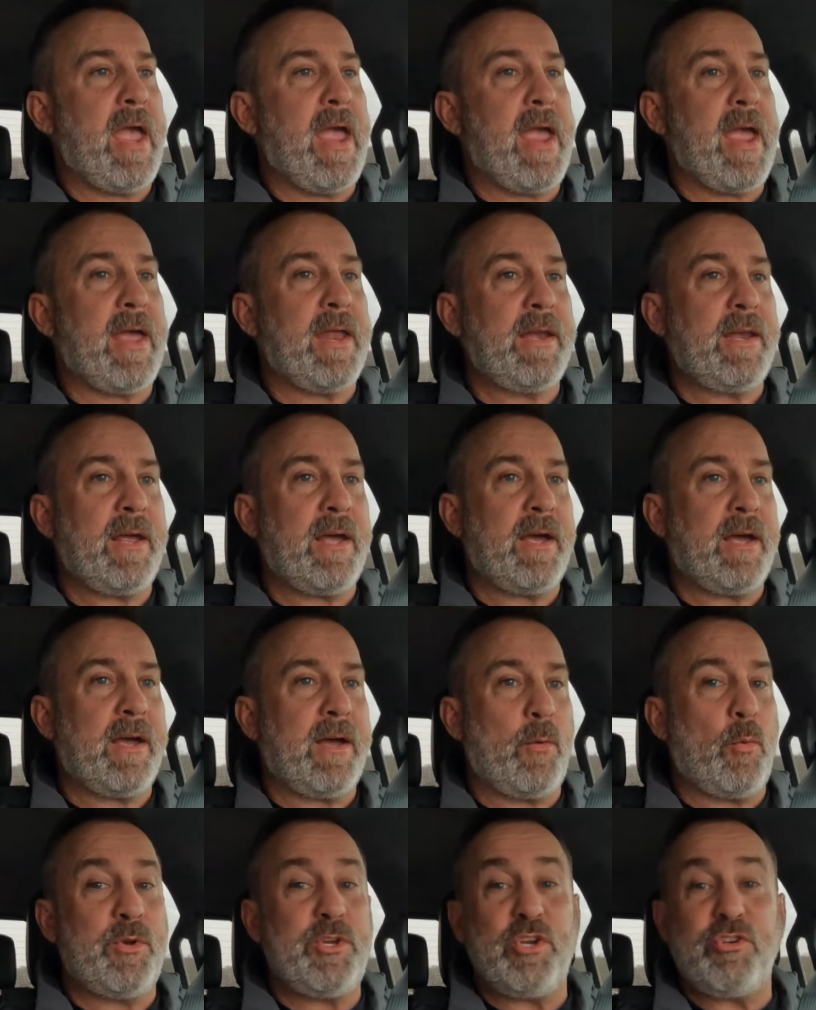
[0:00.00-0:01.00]
And
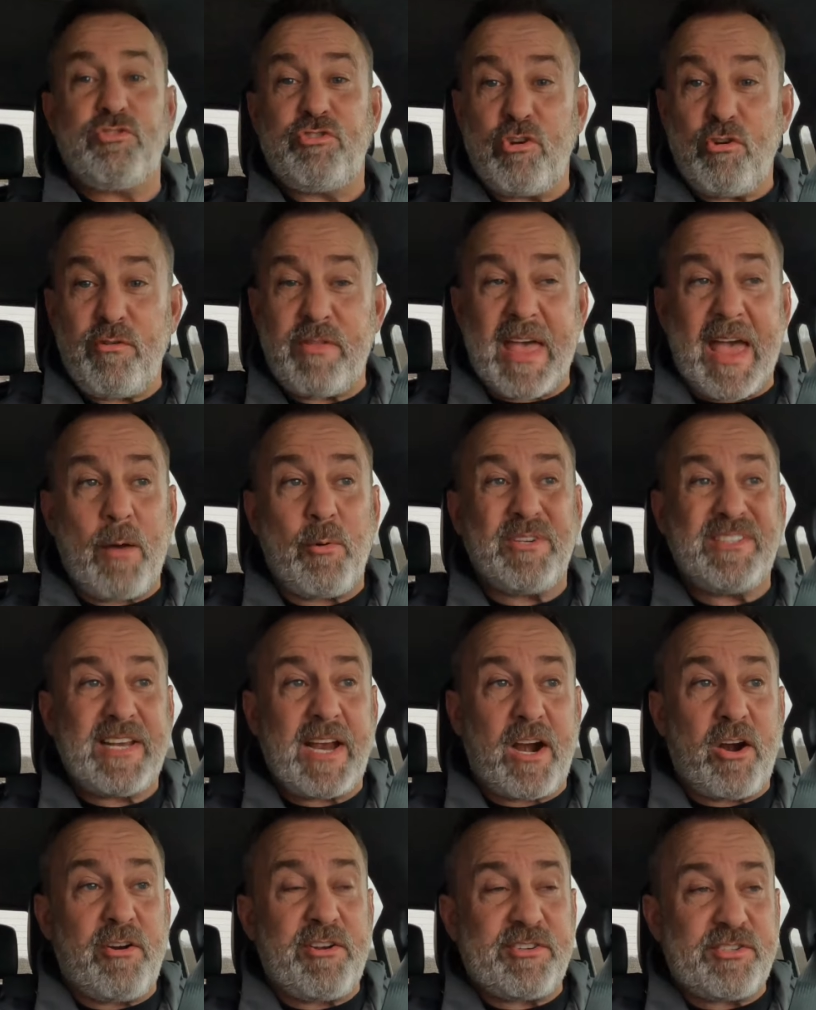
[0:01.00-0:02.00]
when you do that, when
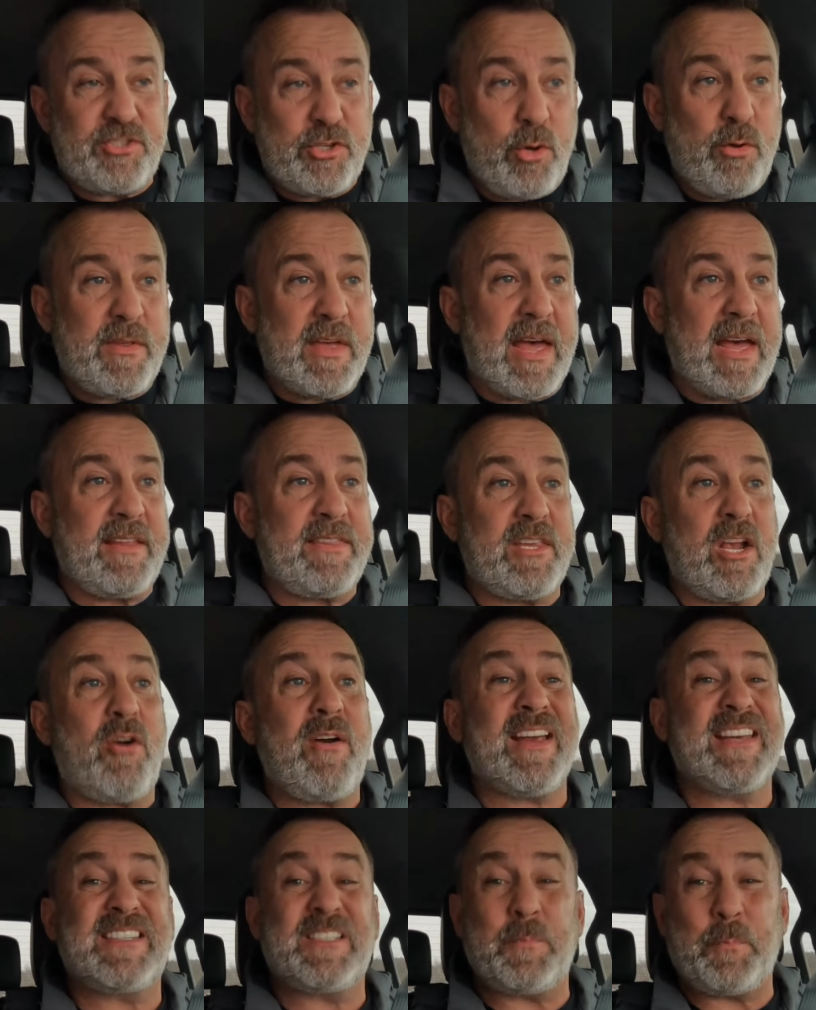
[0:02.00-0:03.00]
terrorists do that,
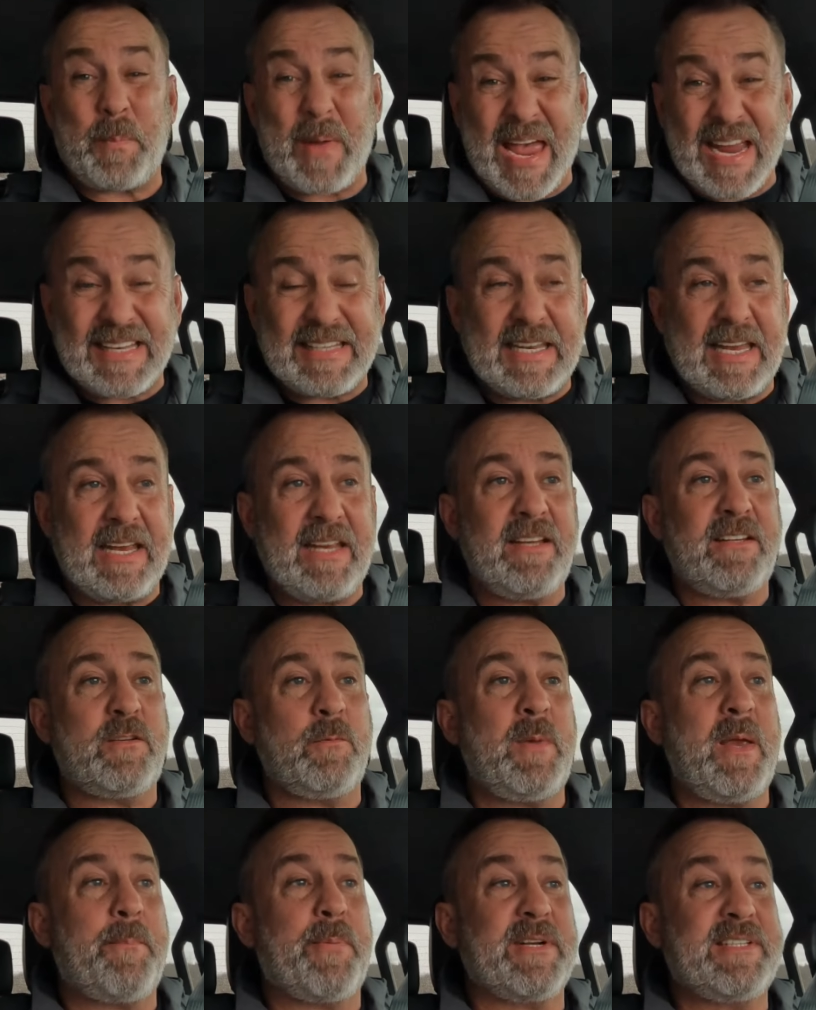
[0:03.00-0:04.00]
they're expecting
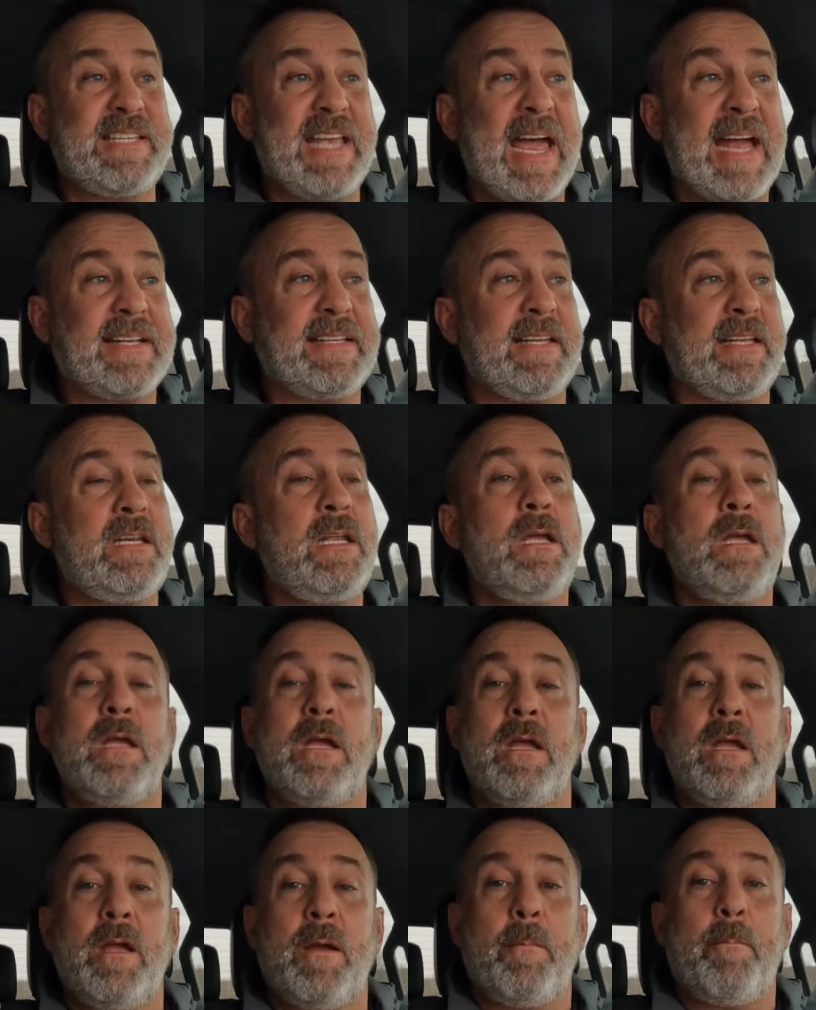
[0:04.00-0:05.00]
to be protected
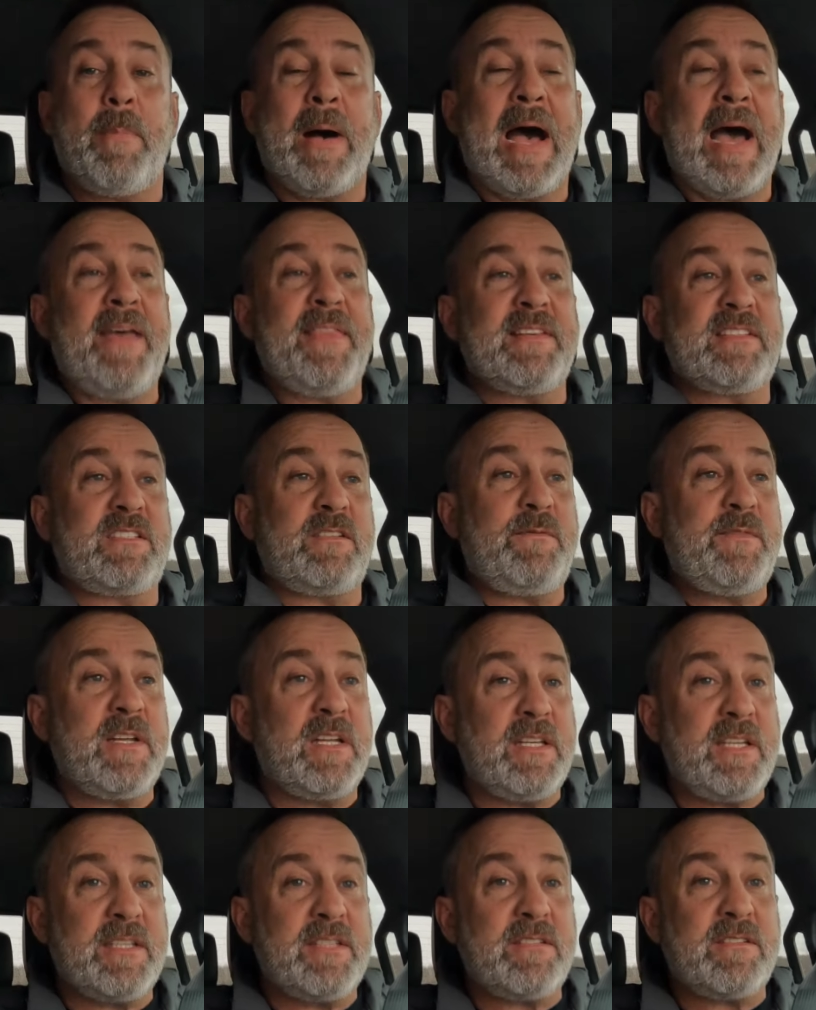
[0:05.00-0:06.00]
by the
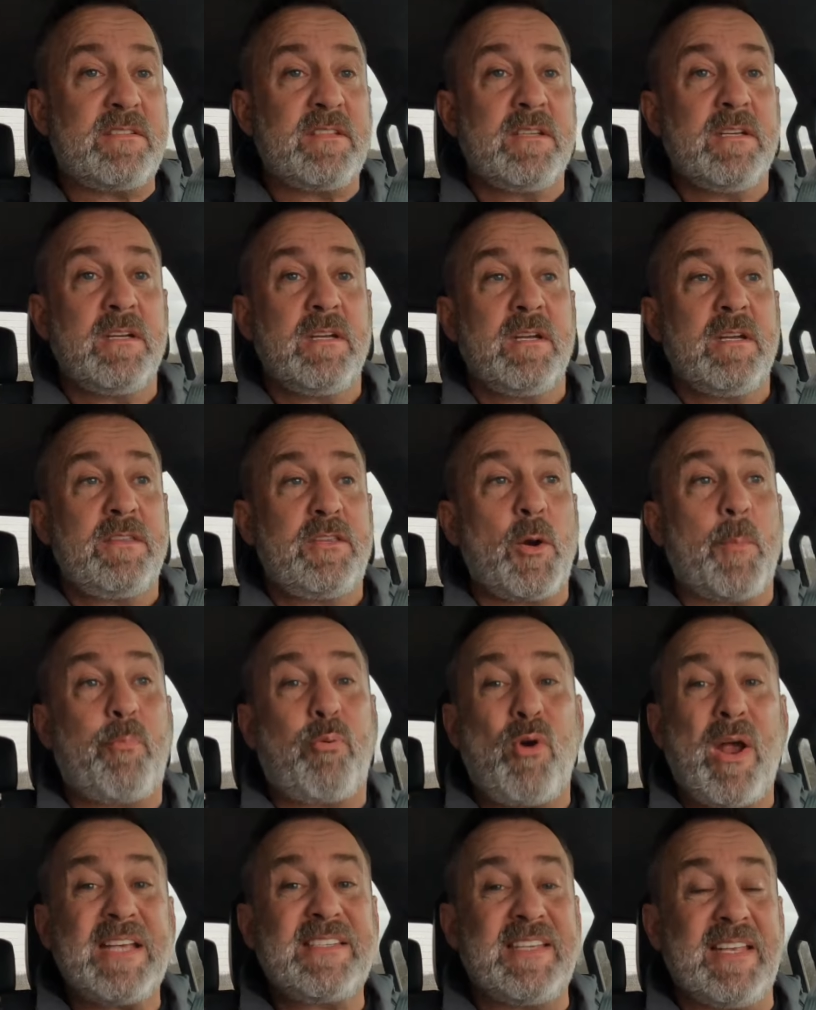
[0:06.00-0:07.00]
civilians, their
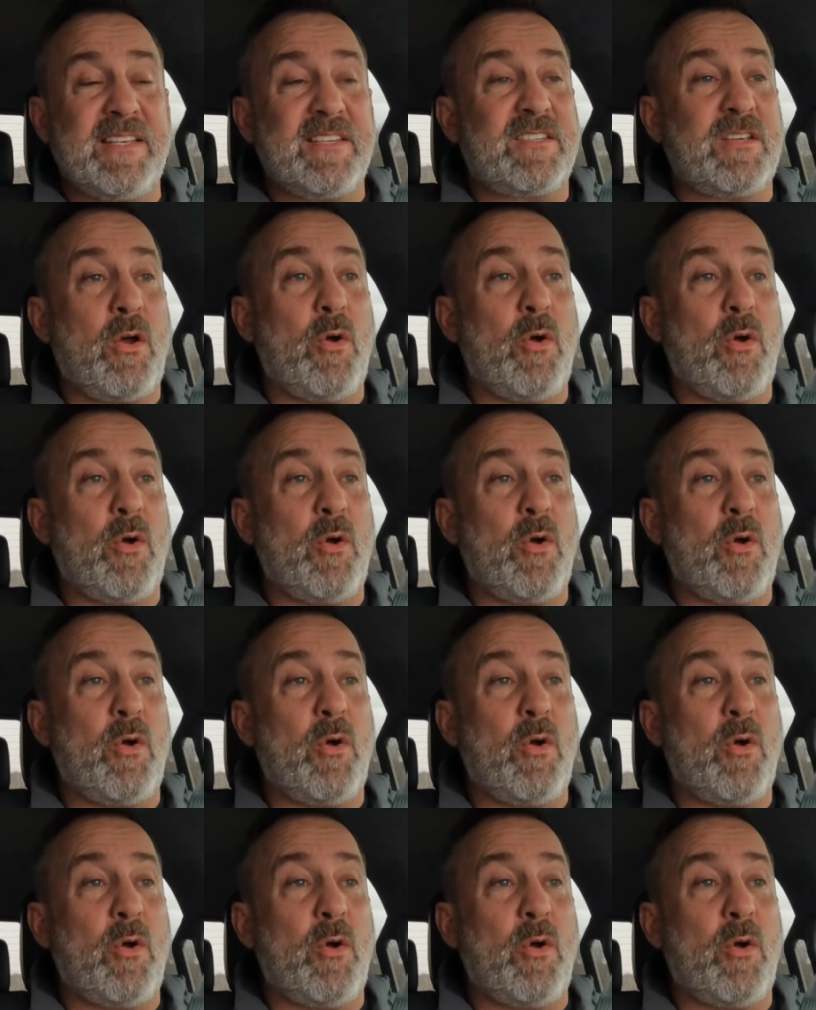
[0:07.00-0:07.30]
presence.